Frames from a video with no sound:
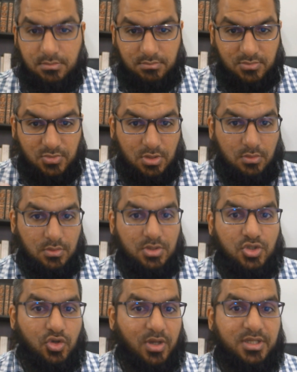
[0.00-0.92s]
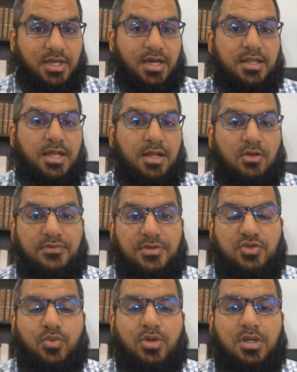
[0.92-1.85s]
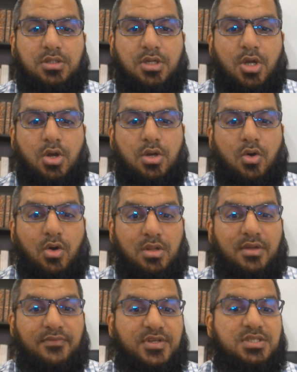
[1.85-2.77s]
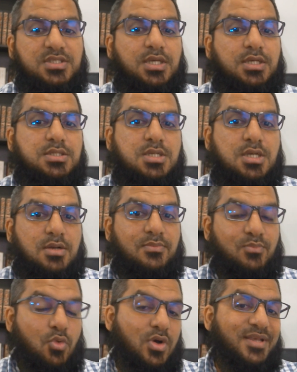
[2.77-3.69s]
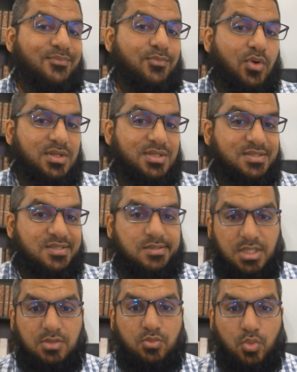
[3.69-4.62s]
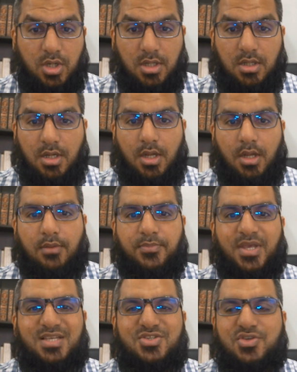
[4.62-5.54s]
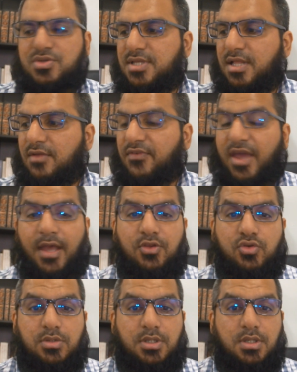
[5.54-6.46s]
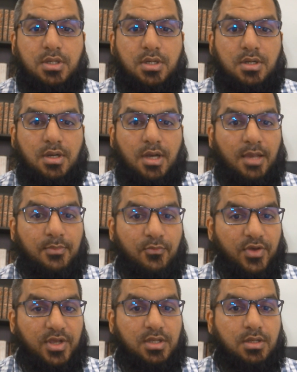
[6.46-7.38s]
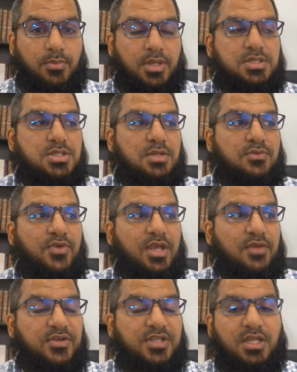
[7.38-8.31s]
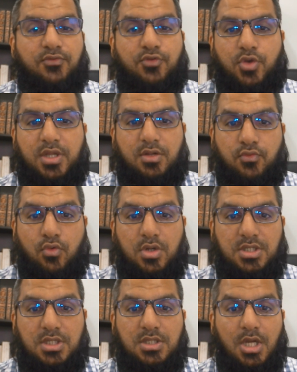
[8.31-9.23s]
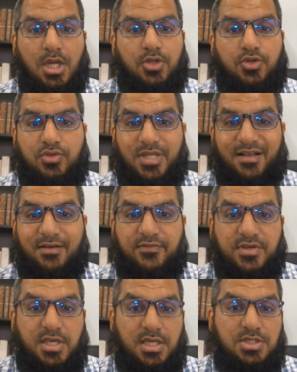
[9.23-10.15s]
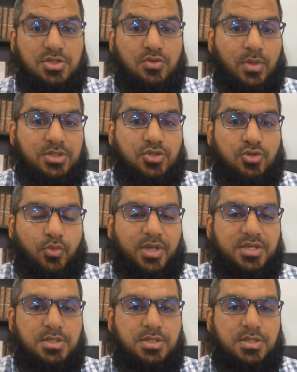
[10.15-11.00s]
enjoying the halal of this world. All of this is more important than work. Pace yourself annually. I'm very much in favor that if you can afford it, to take a vacation once or twice